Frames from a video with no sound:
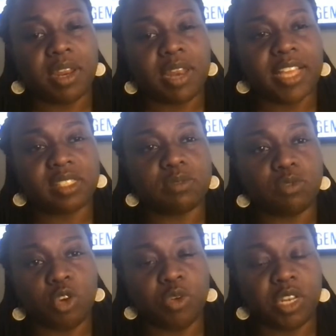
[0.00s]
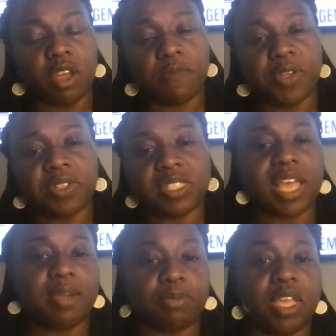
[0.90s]
next unit for the
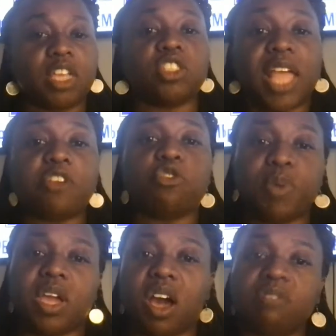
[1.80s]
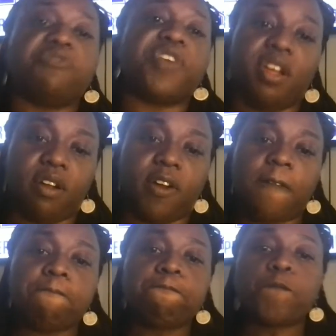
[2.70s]
same thing, because now you're being unfair.
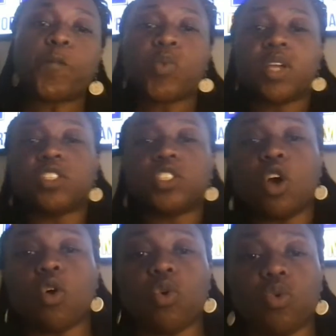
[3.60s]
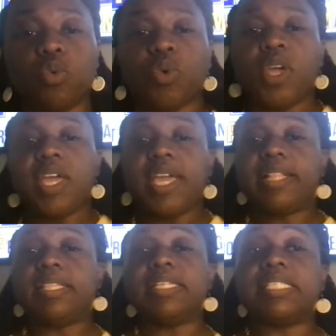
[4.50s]
So
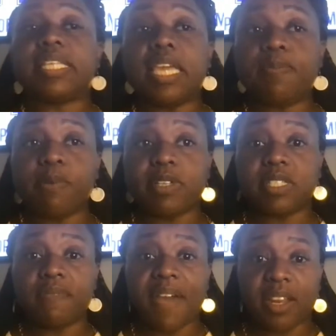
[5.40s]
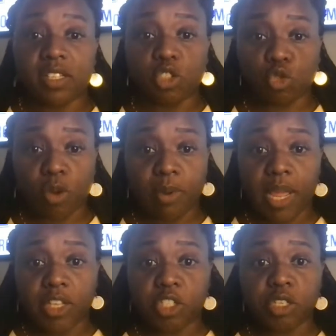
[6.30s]
just keep yourself out of
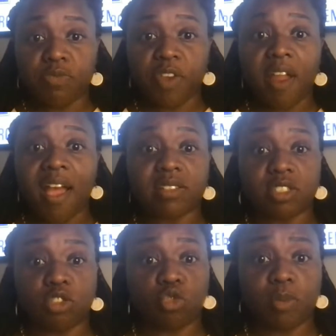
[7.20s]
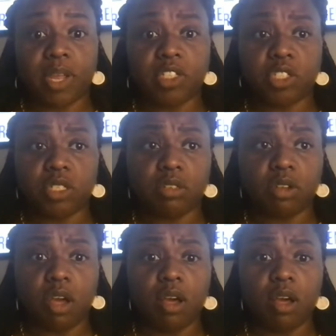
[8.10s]
discrimination, fair housing discrimination